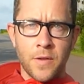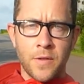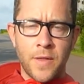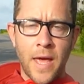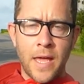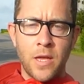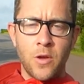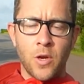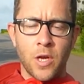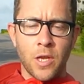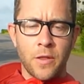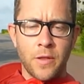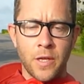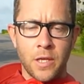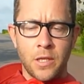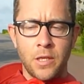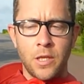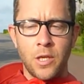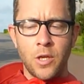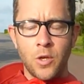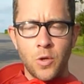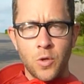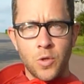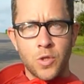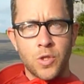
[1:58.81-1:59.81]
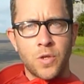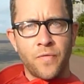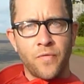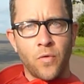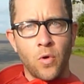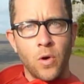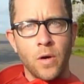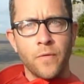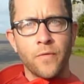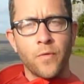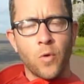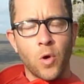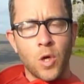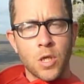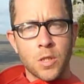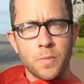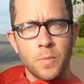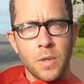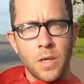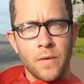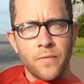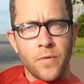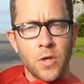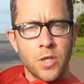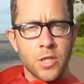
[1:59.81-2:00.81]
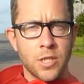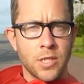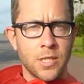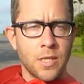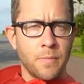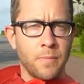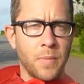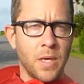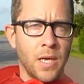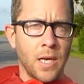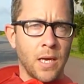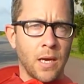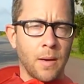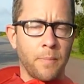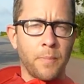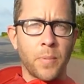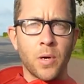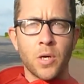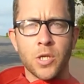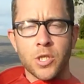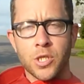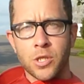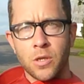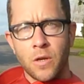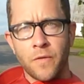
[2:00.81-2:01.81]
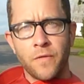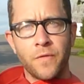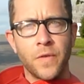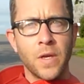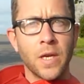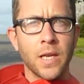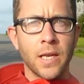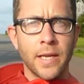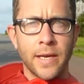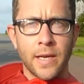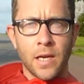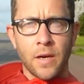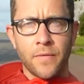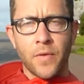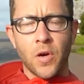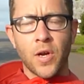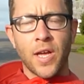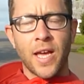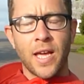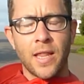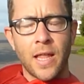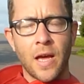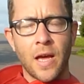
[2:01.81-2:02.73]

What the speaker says: that you can then use for enforcement versus it being a personal feeling of, okay,